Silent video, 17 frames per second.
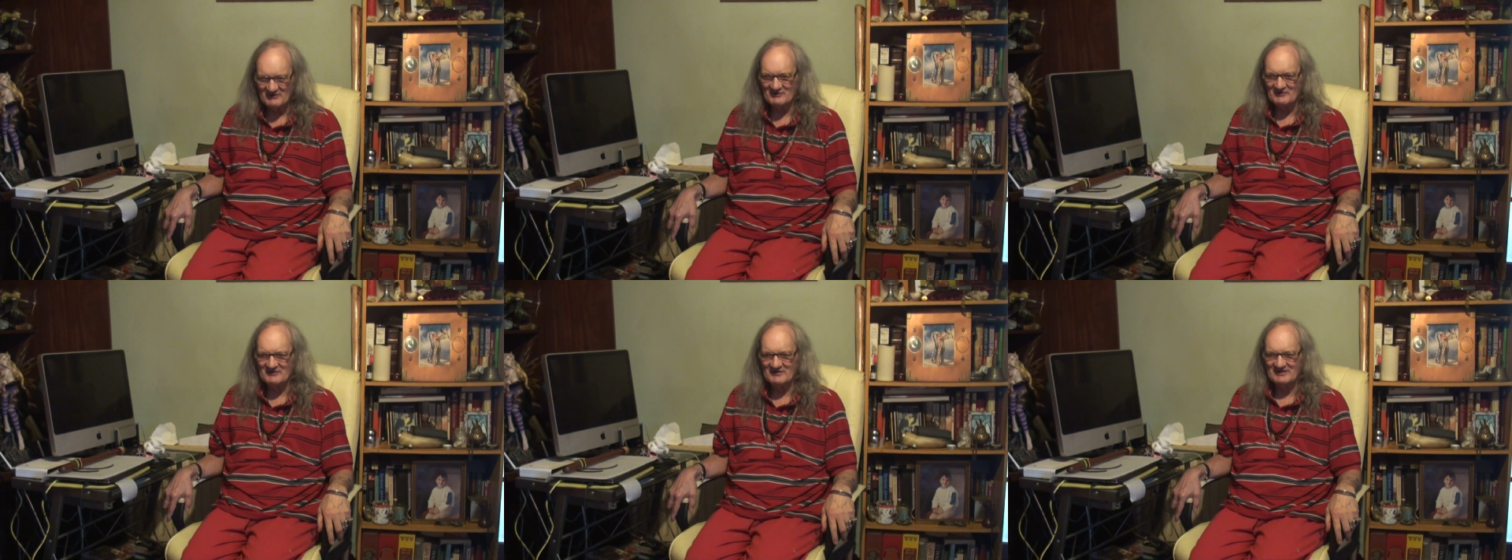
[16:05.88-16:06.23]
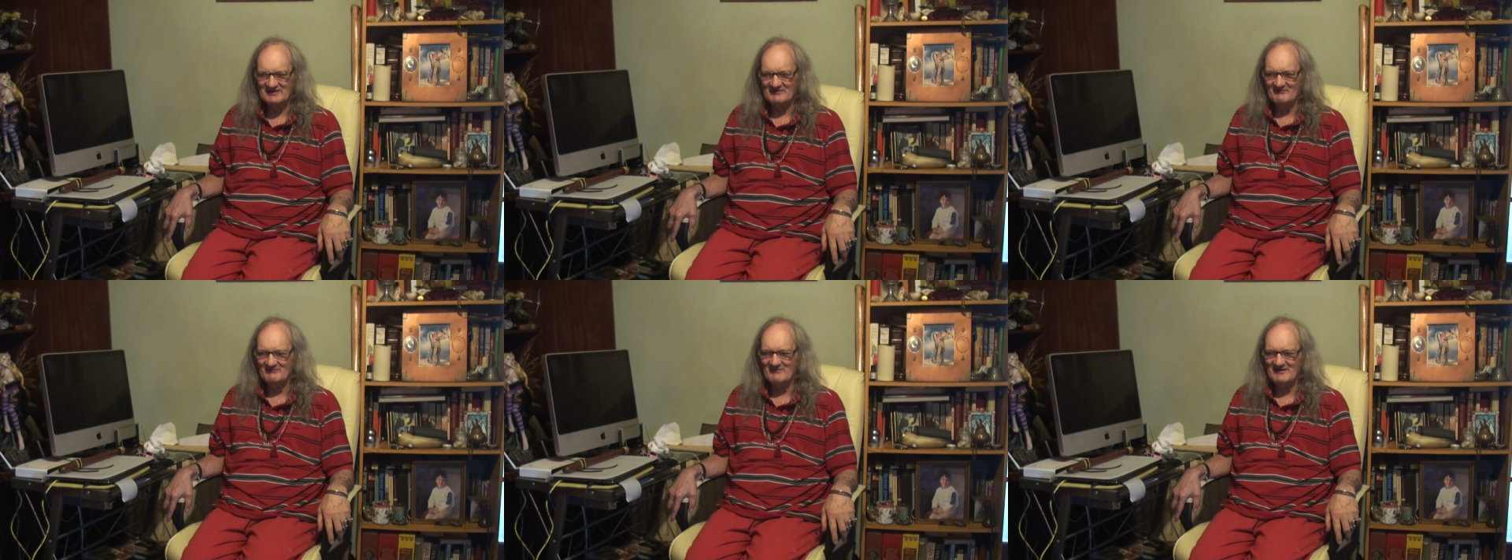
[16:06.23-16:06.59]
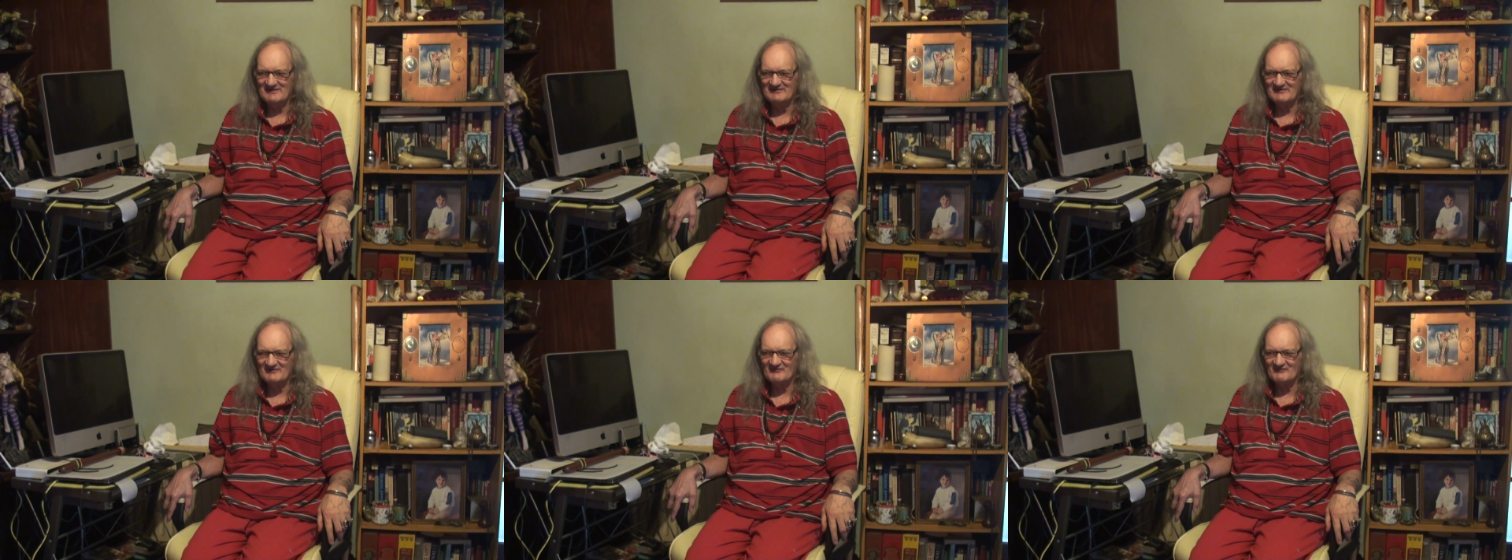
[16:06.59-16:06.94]
going to
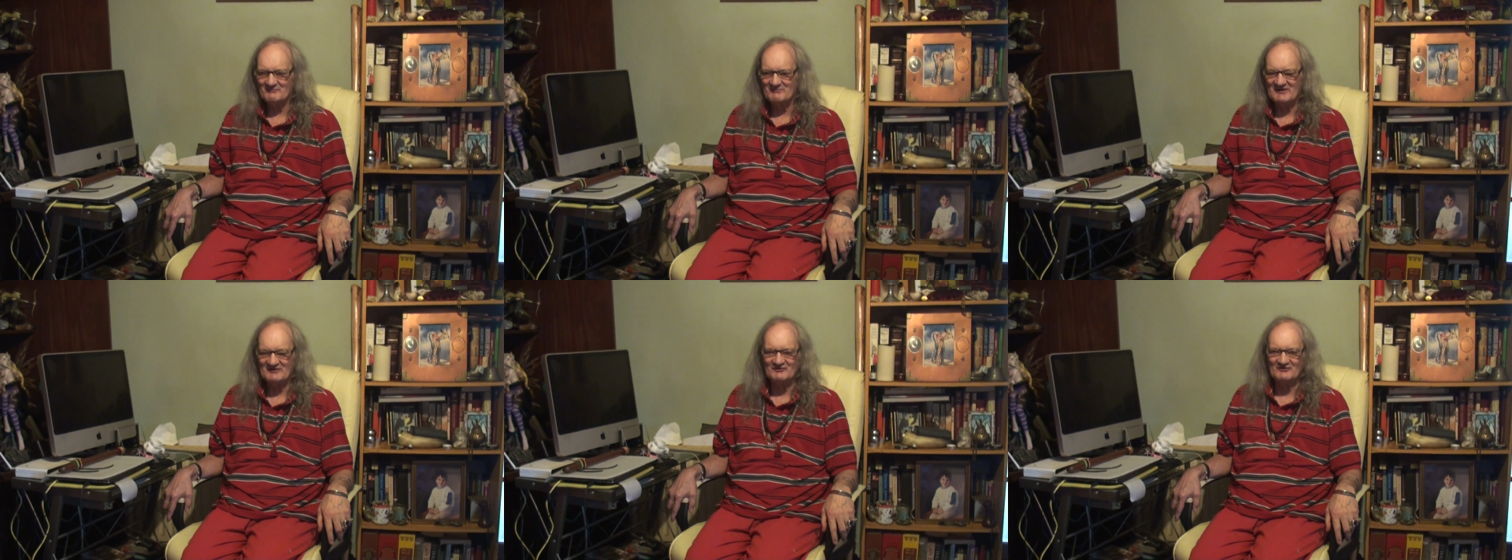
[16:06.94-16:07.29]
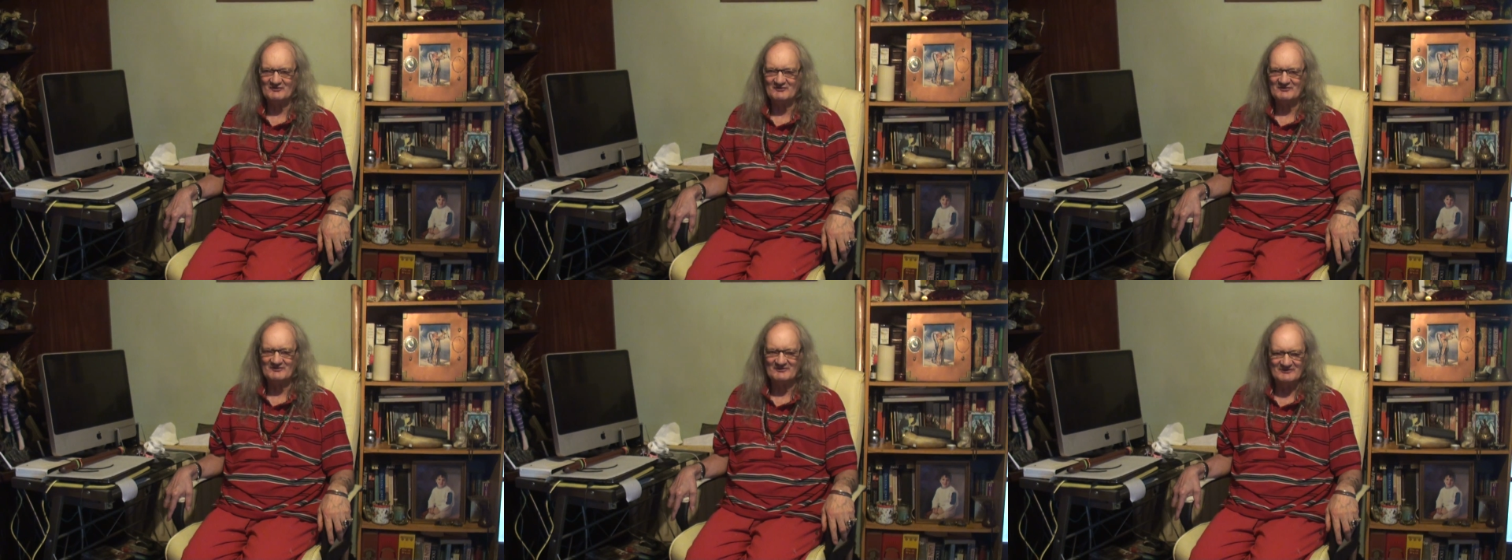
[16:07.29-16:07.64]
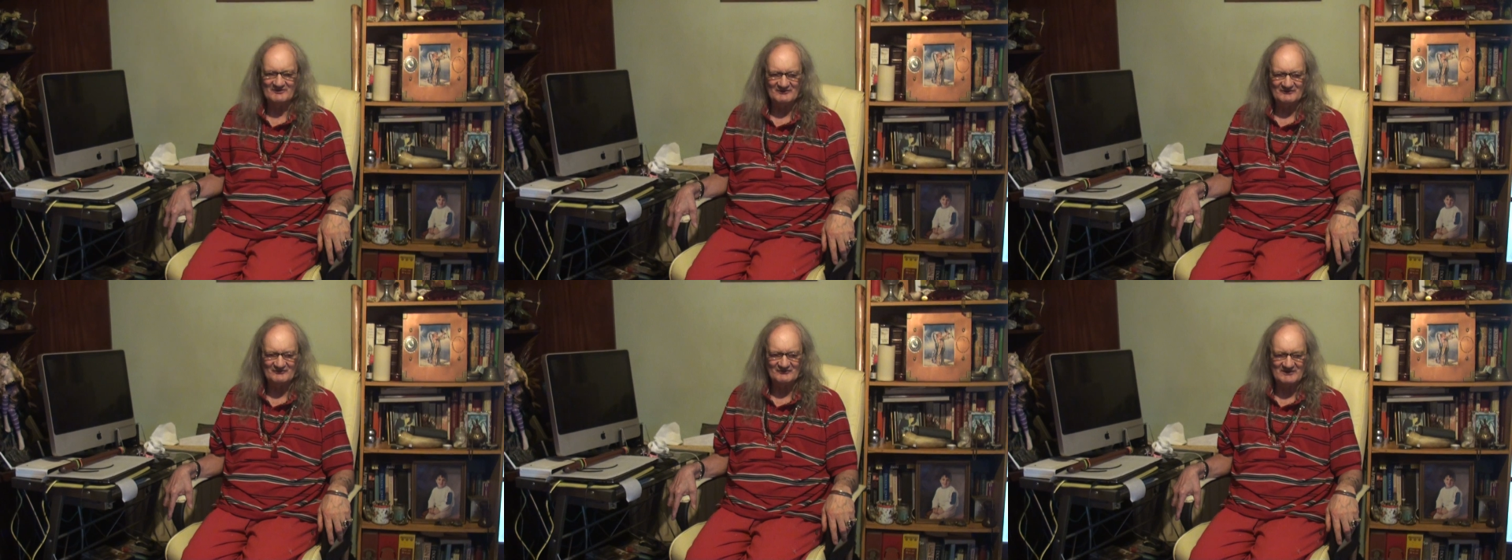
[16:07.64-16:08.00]
make this special
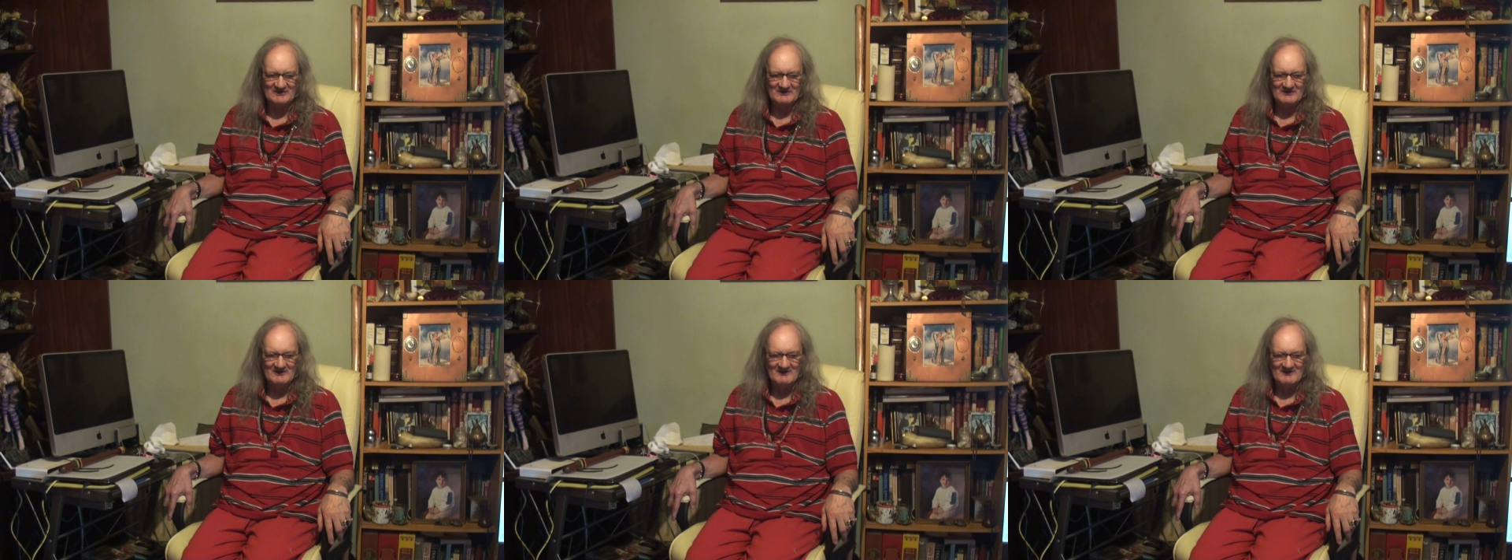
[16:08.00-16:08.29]
this year.